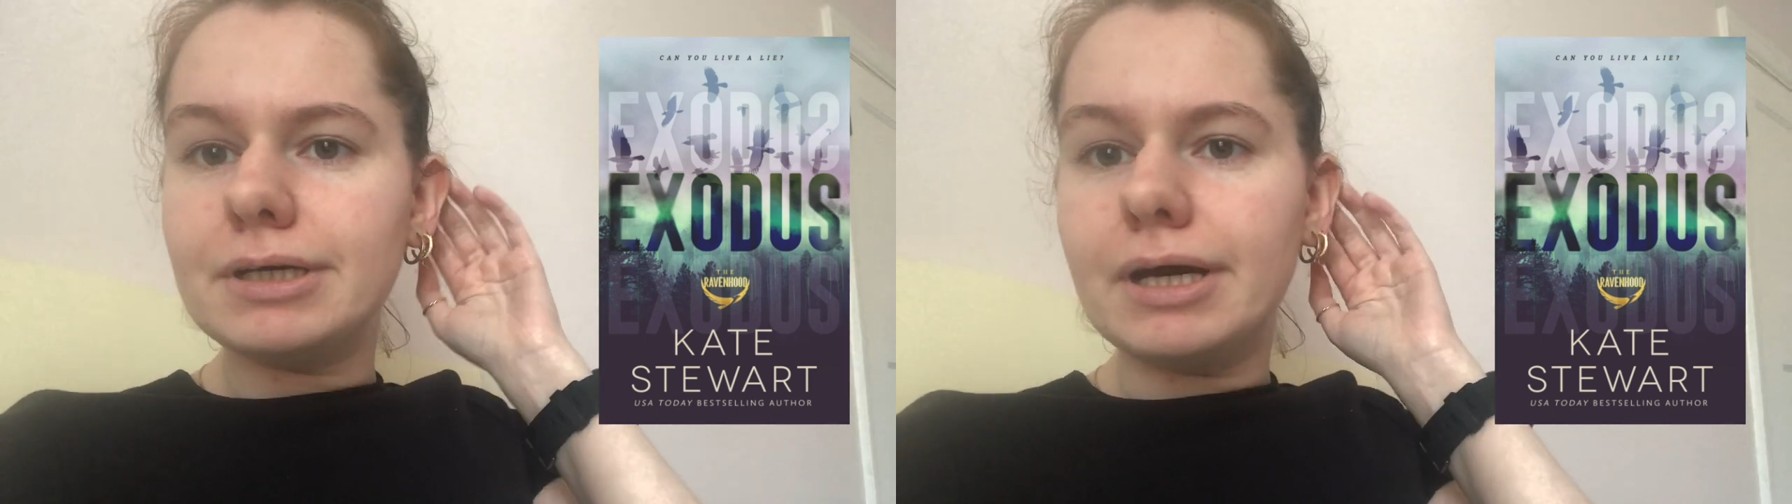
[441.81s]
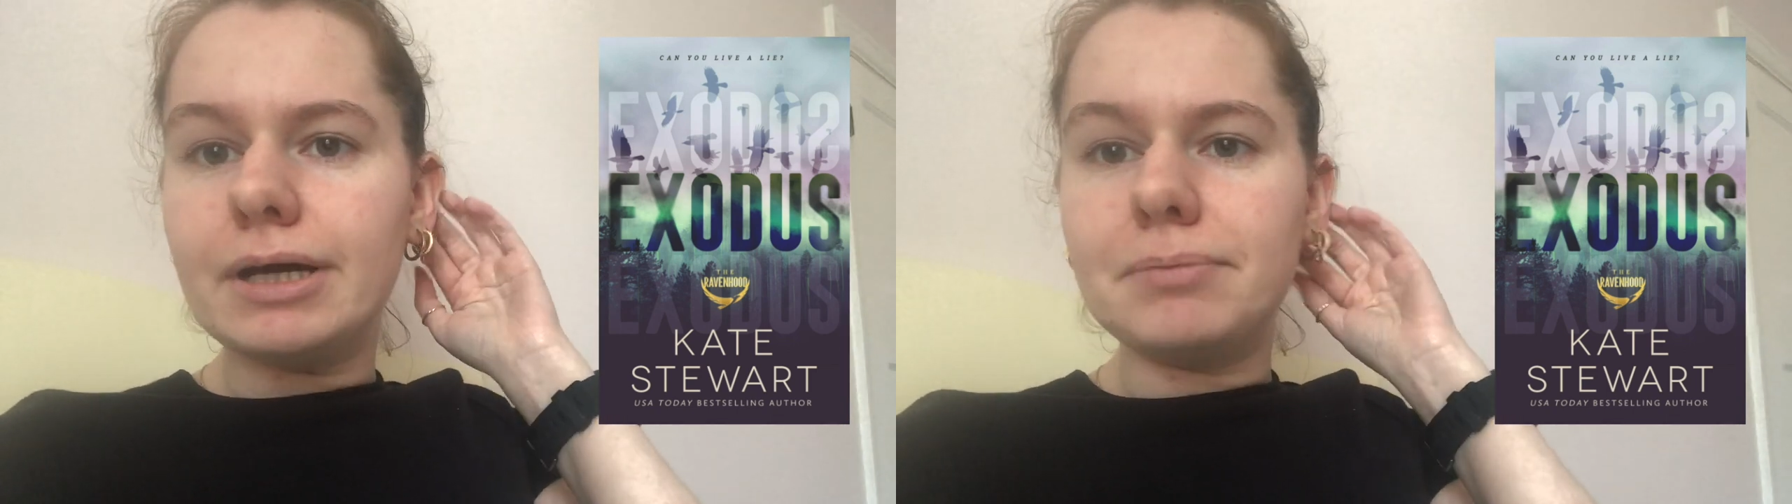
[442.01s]

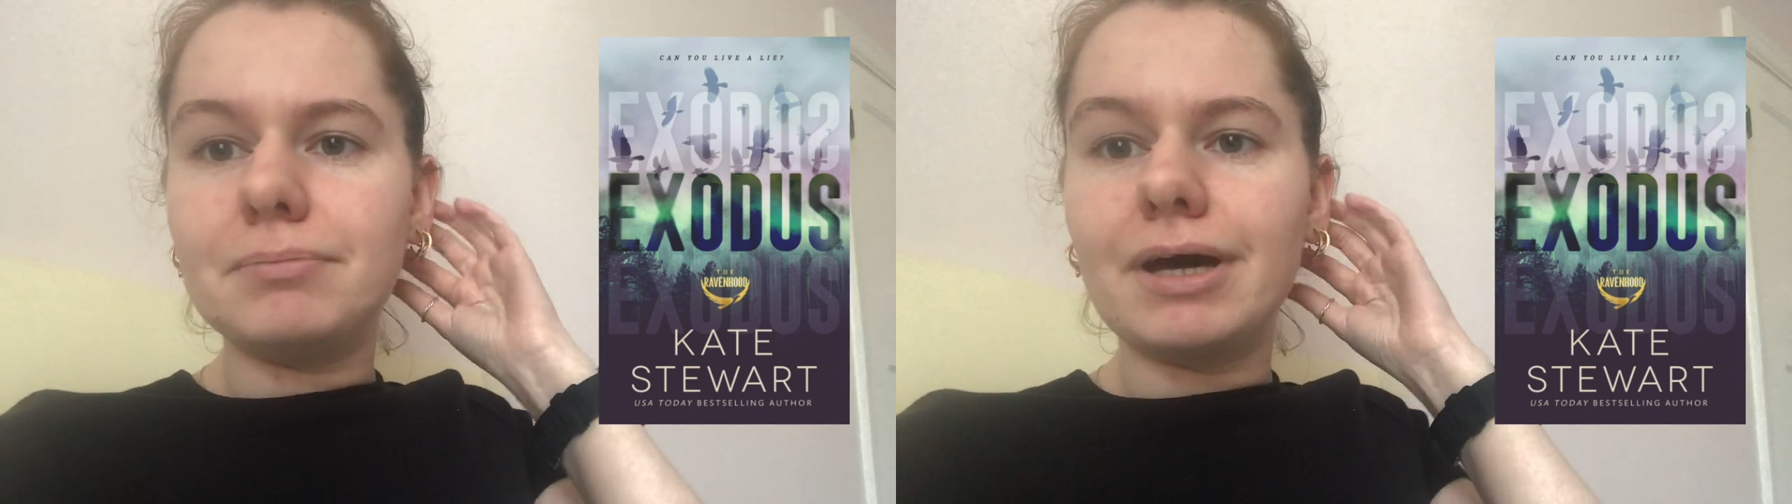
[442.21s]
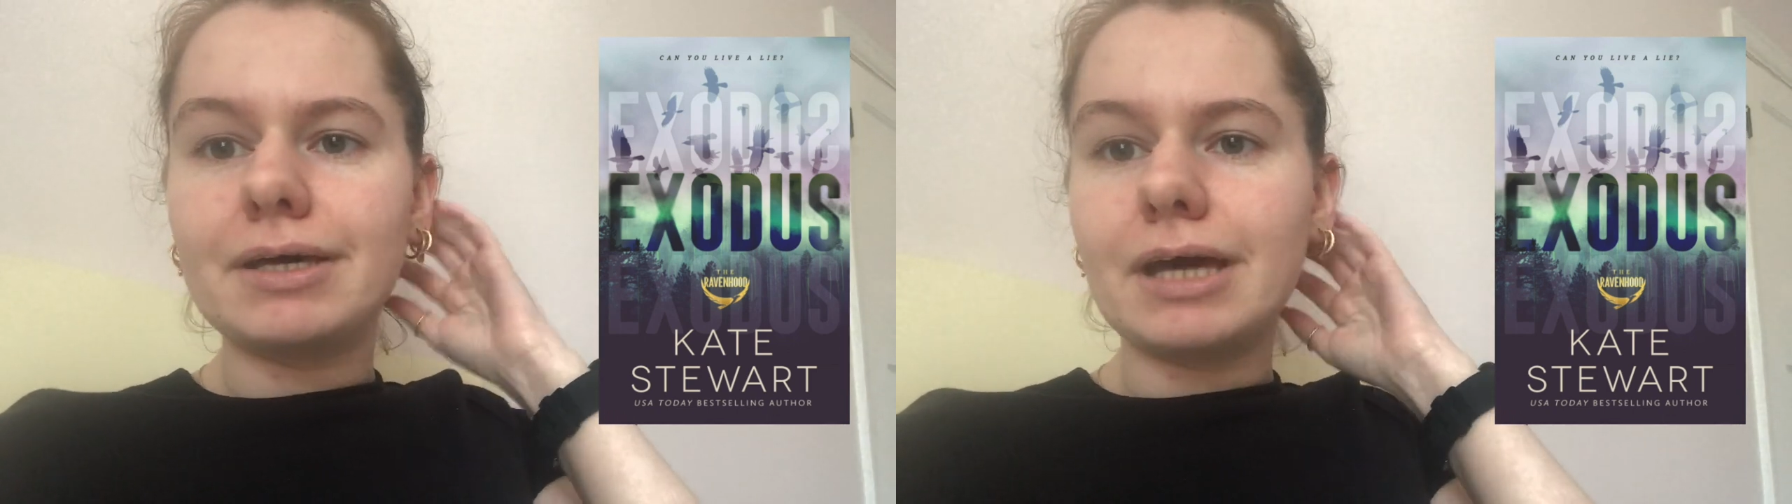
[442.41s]
um,
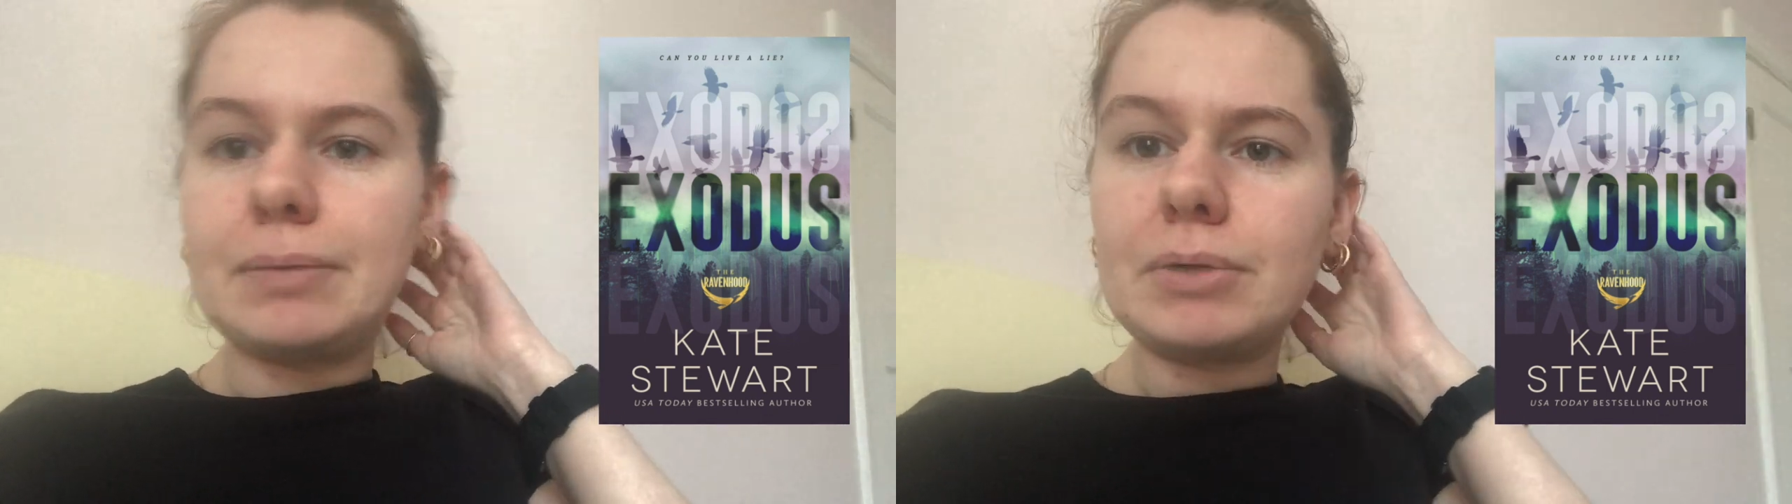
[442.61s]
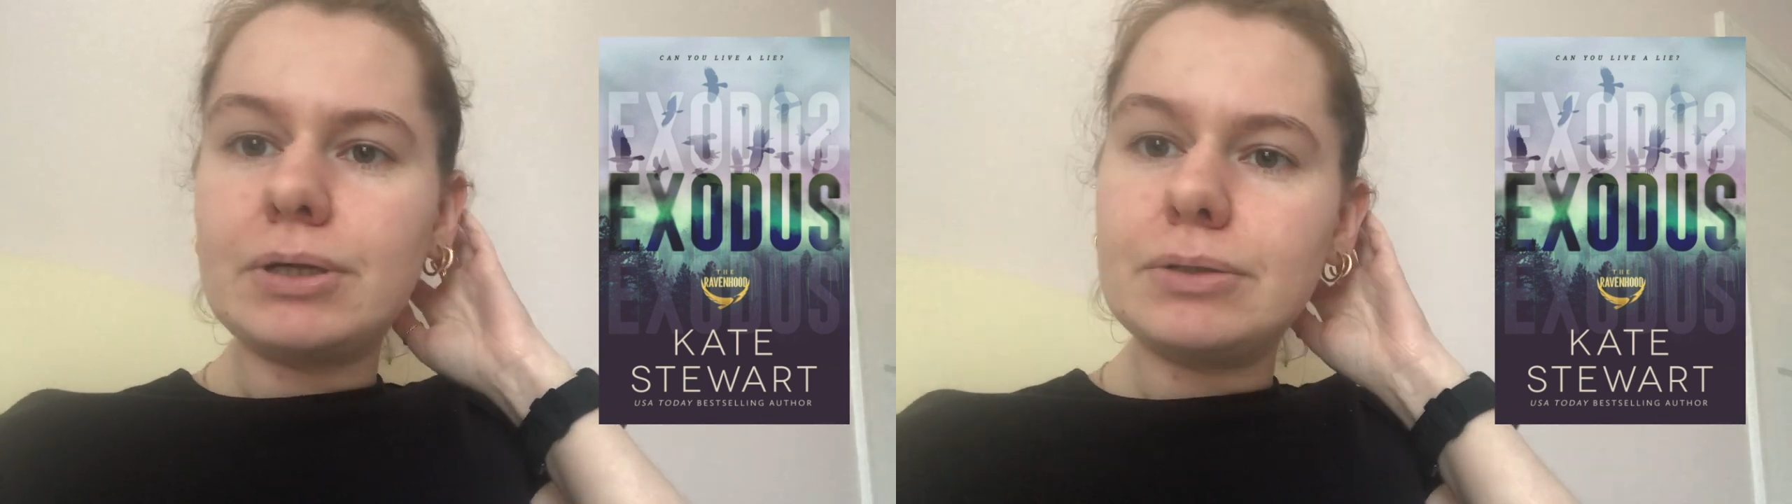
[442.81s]
I
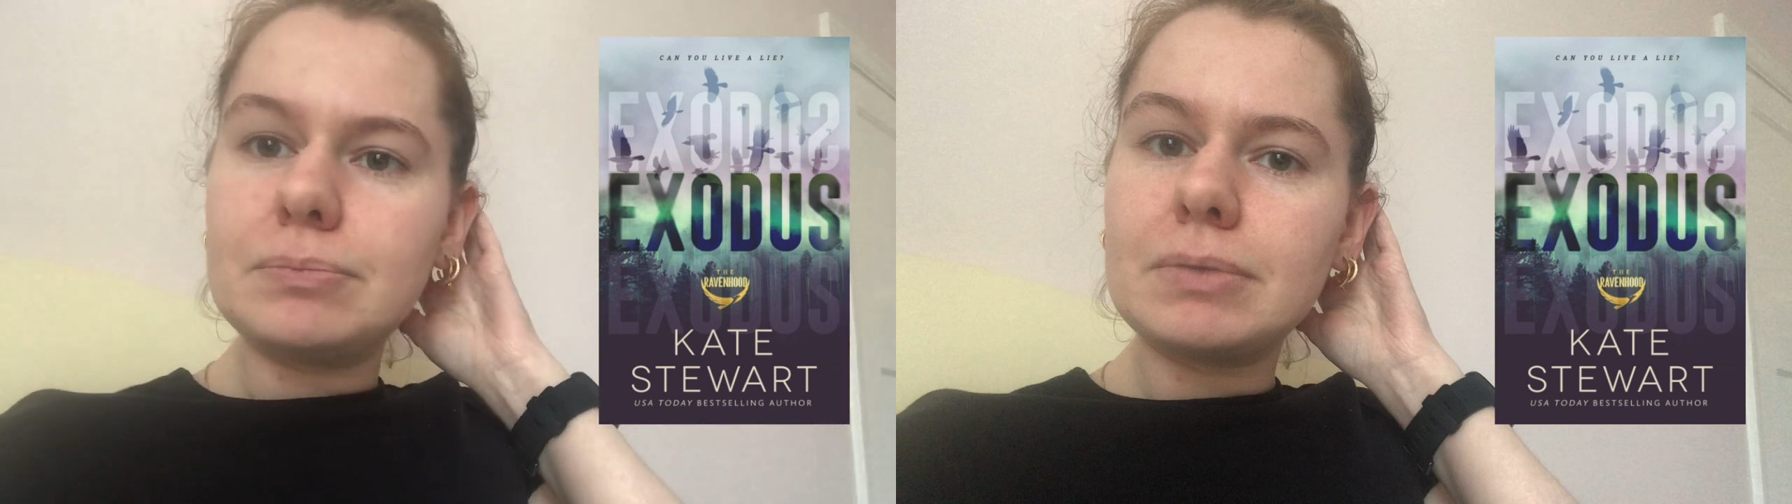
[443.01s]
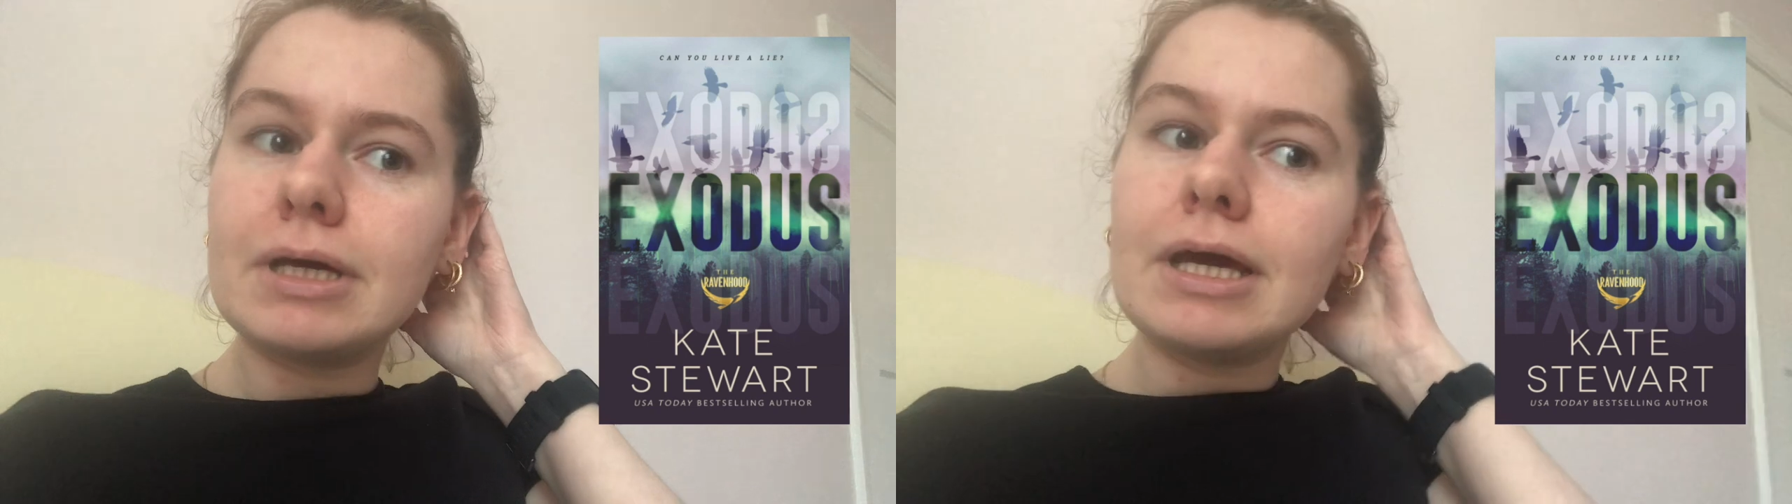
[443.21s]
came home